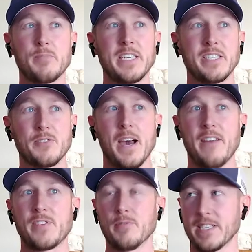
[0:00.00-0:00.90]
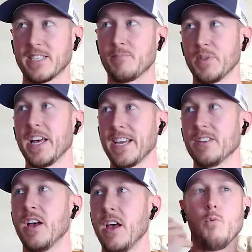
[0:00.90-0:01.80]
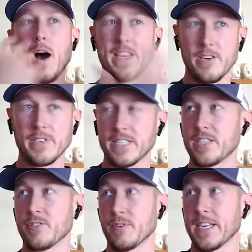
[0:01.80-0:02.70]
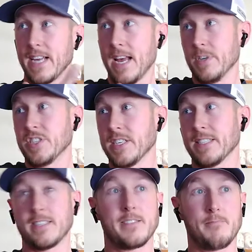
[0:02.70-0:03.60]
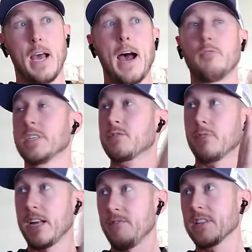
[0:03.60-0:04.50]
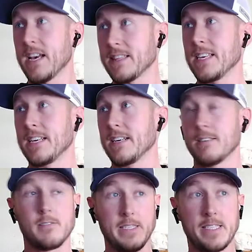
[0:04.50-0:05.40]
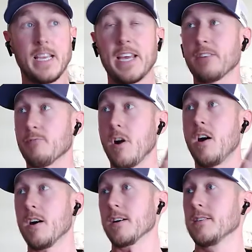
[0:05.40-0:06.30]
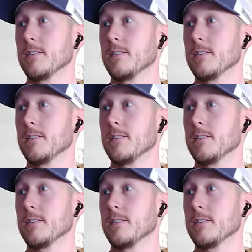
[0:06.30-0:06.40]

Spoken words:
means you have to explain why you disagree, which is how is whatever that thing is saying wrong.